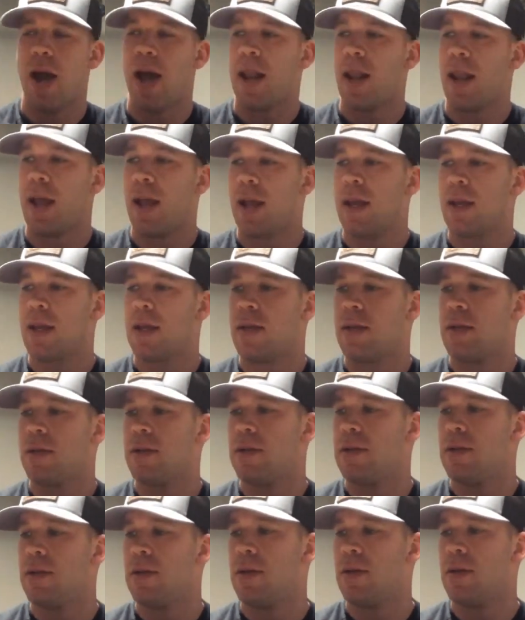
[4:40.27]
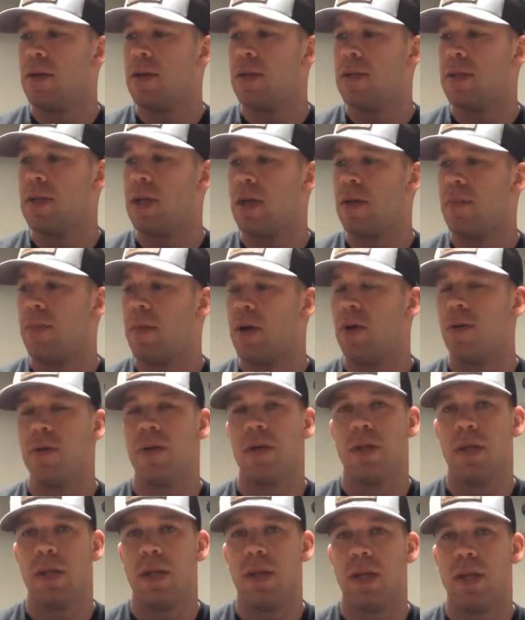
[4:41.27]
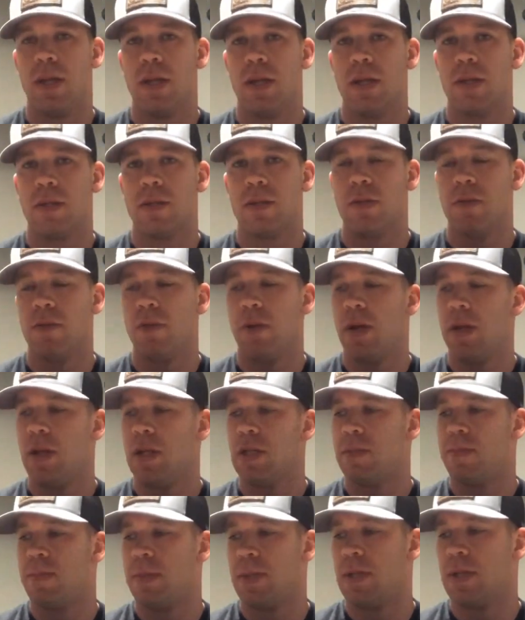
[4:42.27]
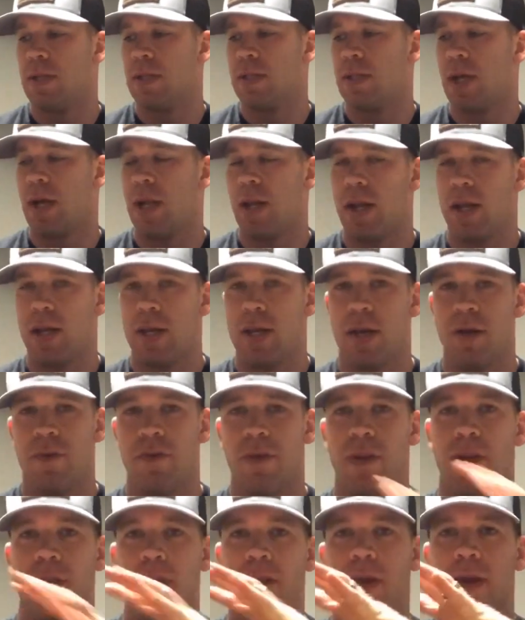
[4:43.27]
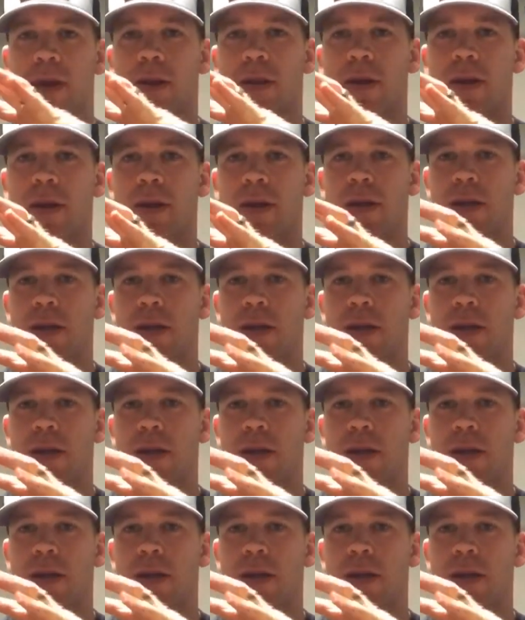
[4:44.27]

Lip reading: I like taking my own cleaning kit to the range because I like everything